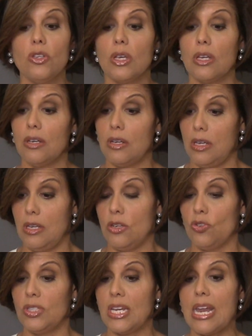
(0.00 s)
You can
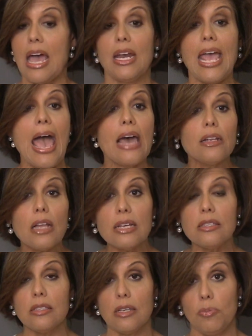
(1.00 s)
understand how to
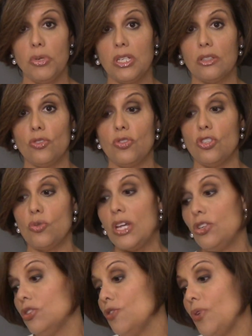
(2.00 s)
analyze a particular situation,